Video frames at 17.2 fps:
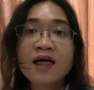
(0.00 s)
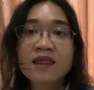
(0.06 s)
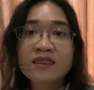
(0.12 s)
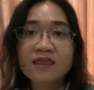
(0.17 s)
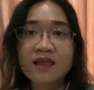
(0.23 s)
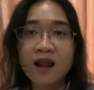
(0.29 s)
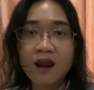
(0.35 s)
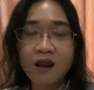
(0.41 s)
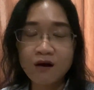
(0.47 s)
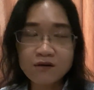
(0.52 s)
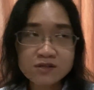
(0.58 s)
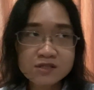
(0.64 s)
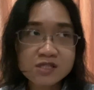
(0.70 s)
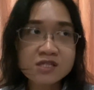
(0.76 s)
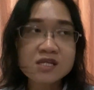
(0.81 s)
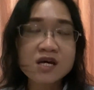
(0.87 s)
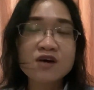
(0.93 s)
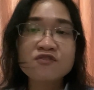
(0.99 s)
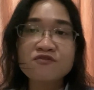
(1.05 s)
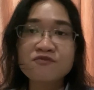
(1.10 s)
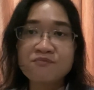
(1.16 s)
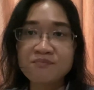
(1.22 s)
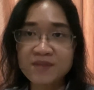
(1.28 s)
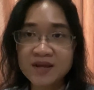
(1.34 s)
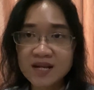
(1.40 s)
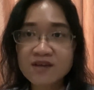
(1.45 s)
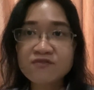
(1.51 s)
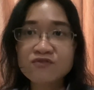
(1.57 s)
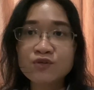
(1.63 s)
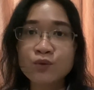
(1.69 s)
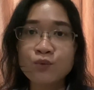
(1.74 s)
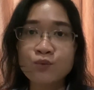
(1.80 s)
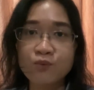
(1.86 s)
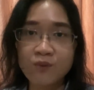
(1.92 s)
The loss of
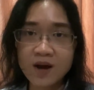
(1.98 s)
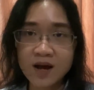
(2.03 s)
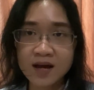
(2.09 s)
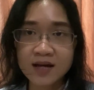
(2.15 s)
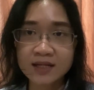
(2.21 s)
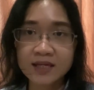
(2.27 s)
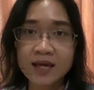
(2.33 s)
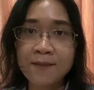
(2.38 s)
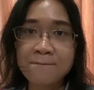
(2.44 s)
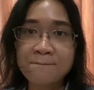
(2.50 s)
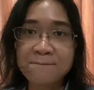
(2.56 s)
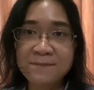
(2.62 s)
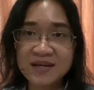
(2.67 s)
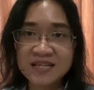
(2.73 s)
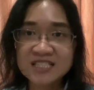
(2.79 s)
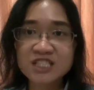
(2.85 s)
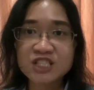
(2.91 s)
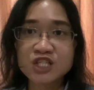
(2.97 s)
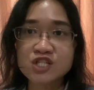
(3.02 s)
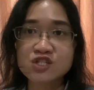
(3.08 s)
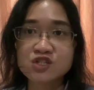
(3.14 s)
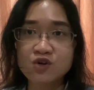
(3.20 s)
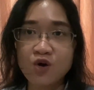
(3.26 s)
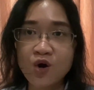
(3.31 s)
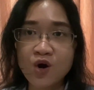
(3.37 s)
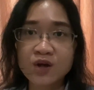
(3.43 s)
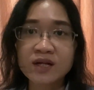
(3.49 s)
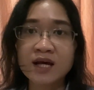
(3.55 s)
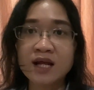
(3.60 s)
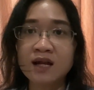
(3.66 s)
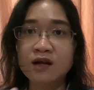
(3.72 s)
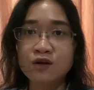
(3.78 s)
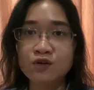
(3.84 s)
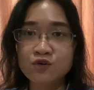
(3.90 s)
meaningful work impinges on
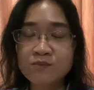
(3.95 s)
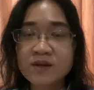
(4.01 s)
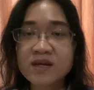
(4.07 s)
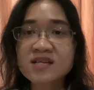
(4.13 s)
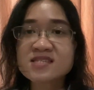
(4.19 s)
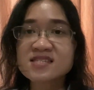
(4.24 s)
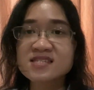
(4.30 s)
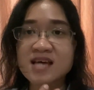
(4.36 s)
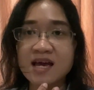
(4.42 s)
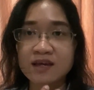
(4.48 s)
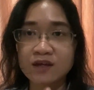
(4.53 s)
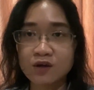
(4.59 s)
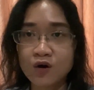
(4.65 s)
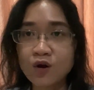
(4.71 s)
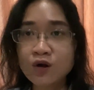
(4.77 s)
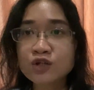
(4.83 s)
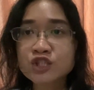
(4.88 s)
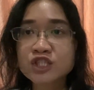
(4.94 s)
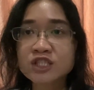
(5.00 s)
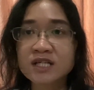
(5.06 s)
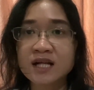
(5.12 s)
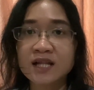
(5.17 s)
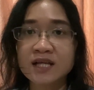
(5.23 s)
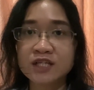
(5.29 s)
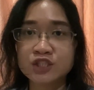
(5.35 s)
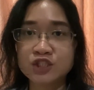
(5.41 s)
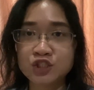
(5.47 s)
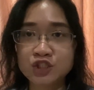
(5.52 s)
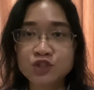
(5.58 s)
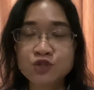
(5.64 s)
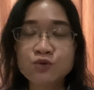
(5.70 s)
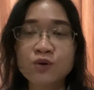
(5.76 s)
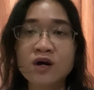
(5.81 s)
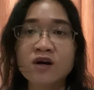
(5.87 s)
a looming psychological
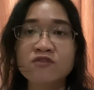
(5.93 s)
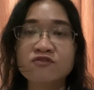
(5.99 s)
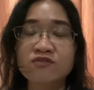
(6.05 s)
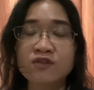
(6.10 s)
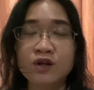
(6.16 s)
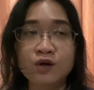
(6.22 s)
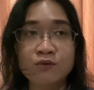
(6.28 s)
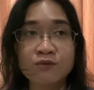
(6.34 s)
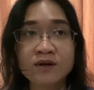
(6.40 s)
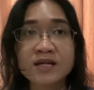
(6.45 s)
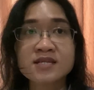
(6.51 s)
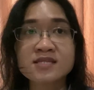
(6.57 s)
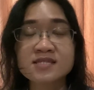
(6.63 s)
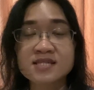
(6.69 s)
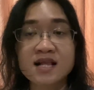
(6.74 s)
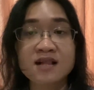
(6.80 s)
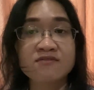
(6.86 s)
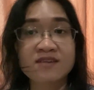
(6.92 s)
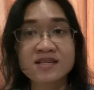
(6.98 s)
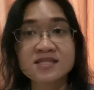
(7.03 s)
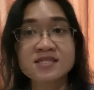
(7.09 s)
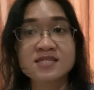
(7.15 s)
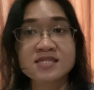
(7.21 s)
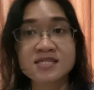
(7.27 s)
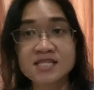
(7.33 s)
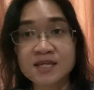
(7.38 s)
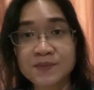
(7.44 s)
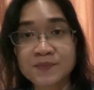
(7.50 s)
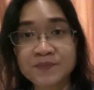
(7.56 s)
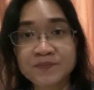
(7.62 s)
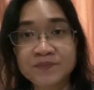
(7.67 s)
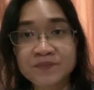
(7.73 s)
issue of lowering self-esteem.